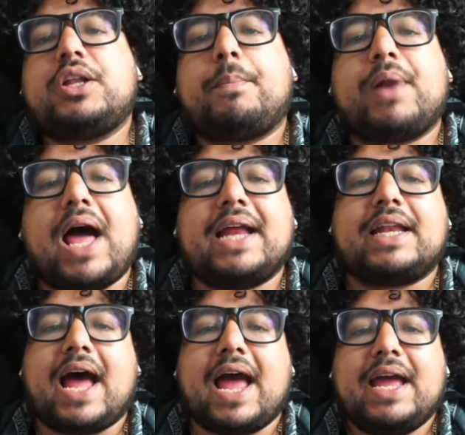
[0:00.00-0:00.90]
a blind
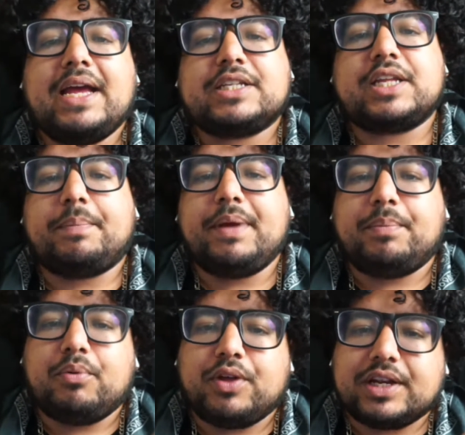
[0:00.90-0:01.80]
eye to the
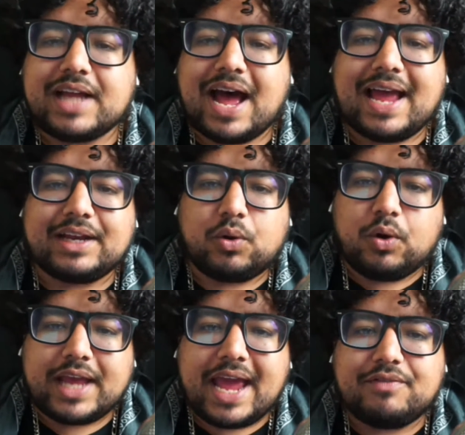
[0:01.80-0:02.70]
people that died or
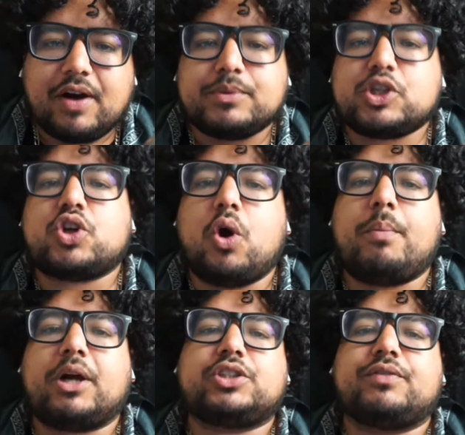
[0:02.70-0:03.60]
gave up so
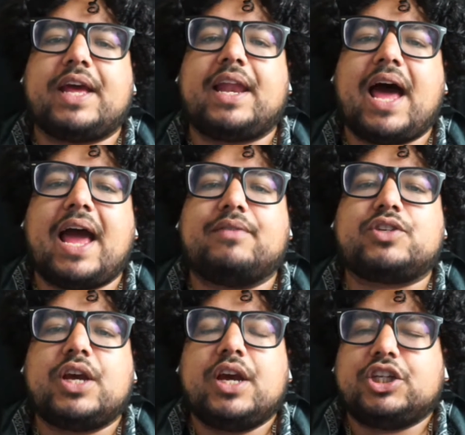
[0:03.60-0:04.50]
much of their
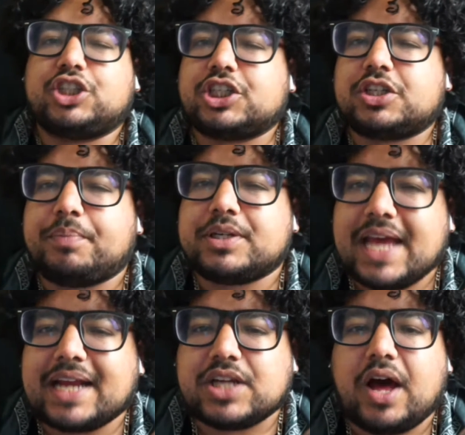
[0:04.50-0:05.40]
lives just to
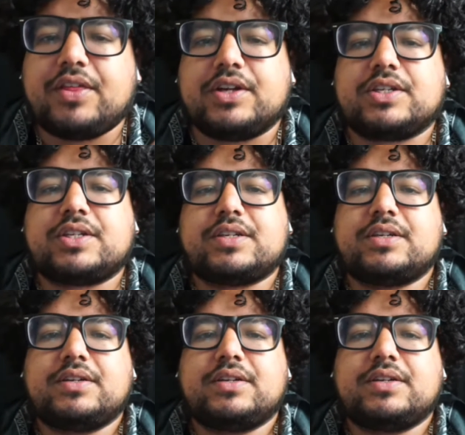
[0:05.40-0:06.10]
protect others?